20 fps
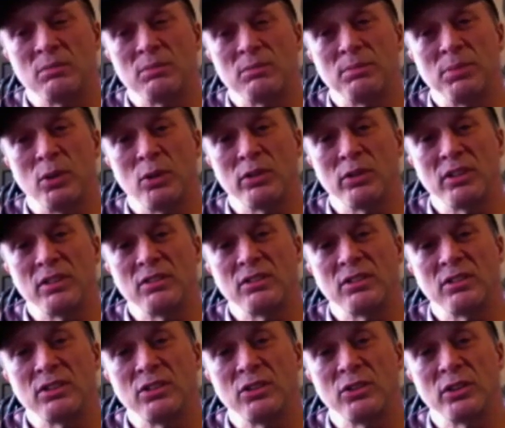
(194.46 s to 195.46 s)
pulled
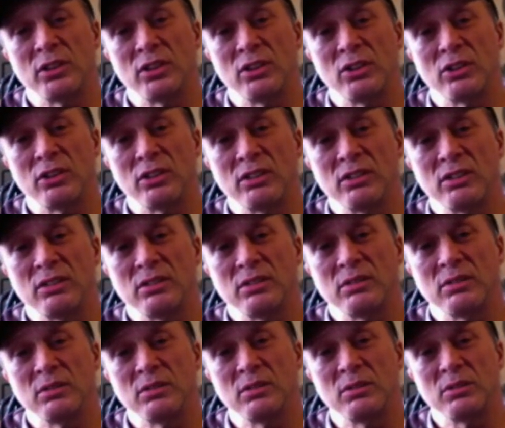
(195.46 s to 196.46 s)
into doing a lot of
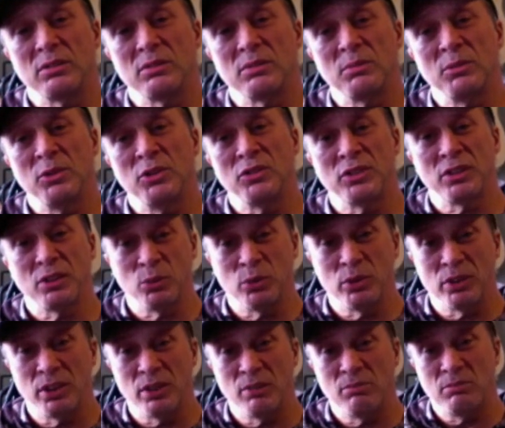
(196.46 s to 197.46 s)
music with
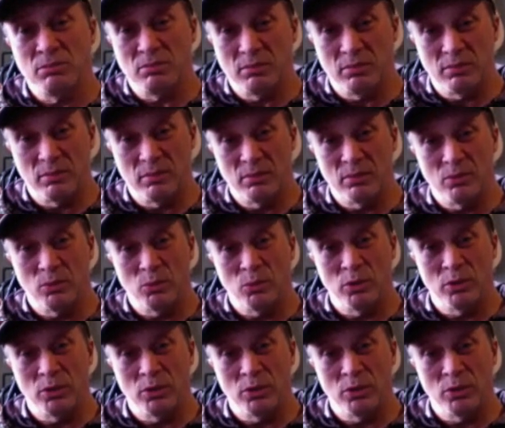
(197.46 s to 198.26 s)
them, with